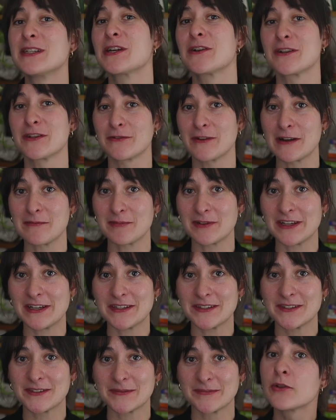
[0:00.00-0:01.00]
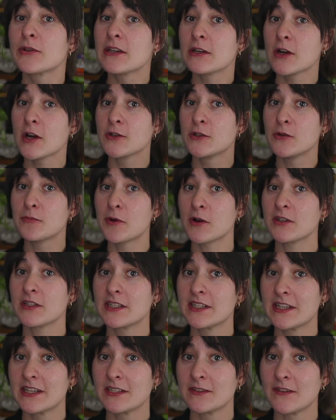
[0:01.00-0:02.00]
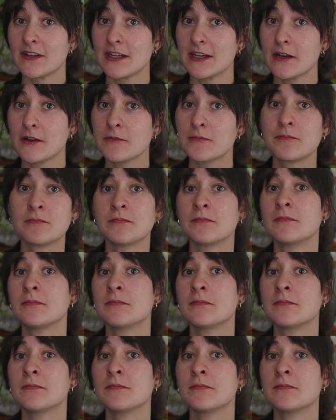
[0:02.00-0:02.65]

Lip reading: you're in the right place. So there are two parts to this video.